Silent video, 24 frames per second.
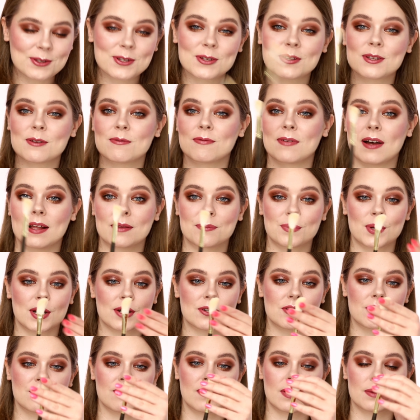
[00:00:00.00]
also the fan
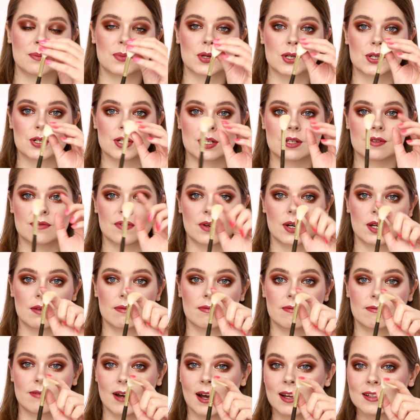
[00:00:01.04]
brush. The fan brush is very
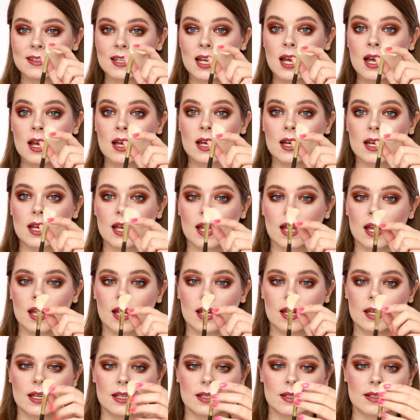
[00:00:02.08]
fun.
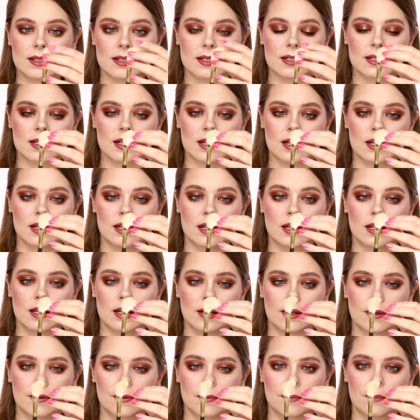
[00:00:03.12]
It's
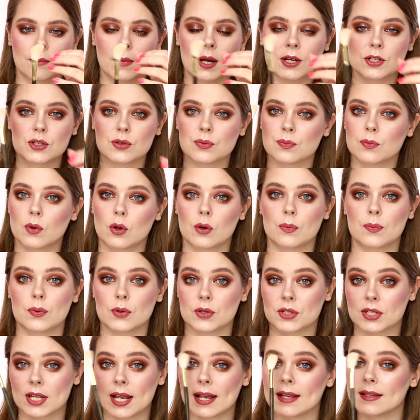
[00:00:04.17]
much more
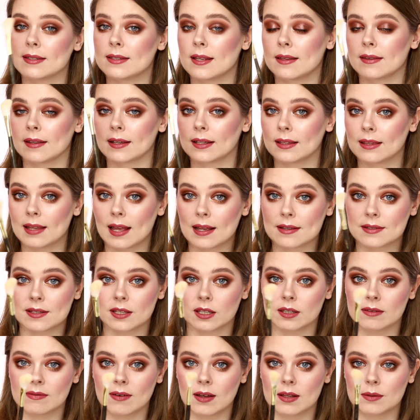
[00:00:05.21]
precise than the
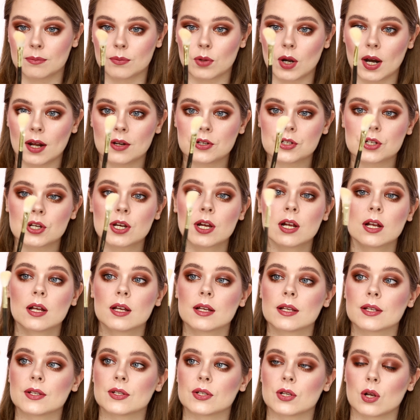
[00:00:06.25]
classic fan brush.
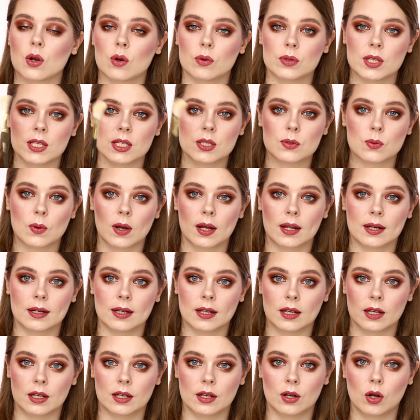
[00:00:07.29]
So this one
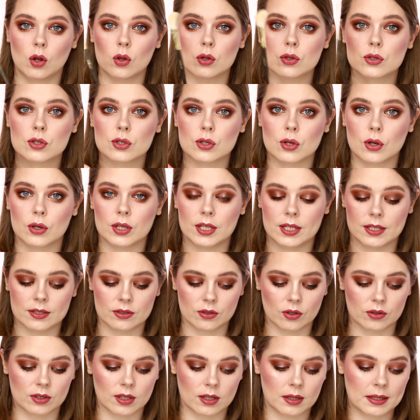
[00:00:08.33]
also is
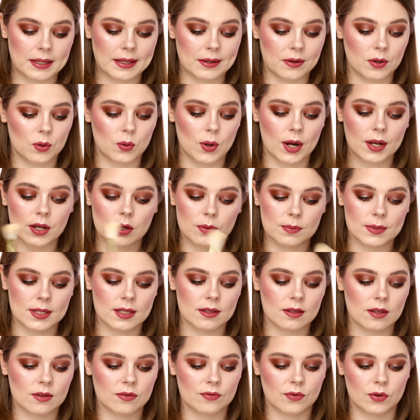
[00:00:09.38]
totally
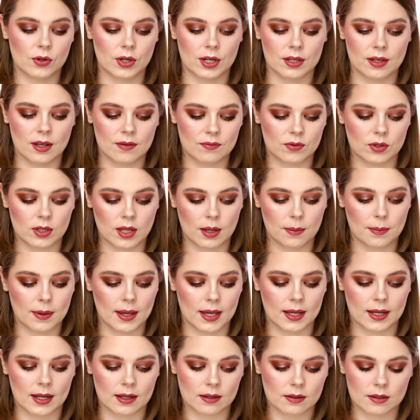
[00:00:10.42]
recommended for an everyday
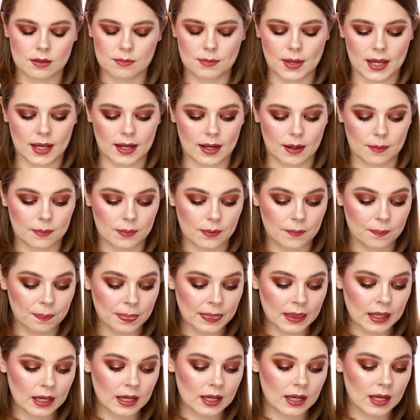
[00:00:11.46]
makeup.
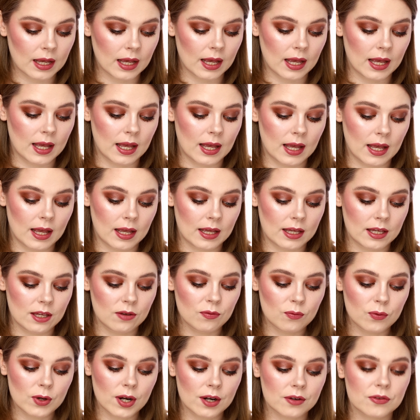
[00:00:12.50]

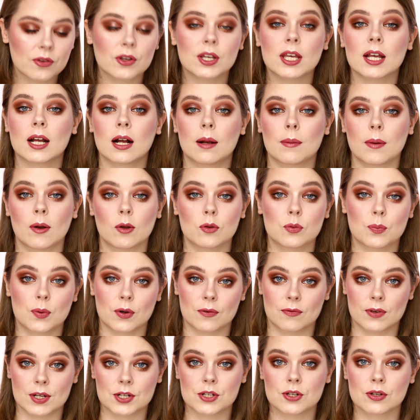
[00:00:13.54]
If we are talking about
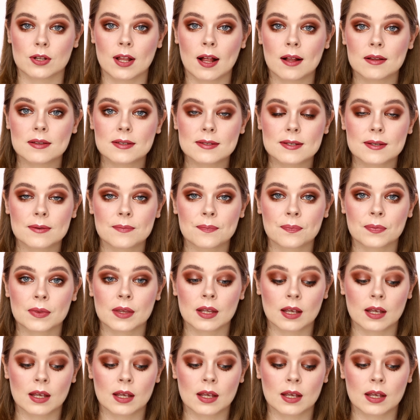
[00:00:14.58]
professionals,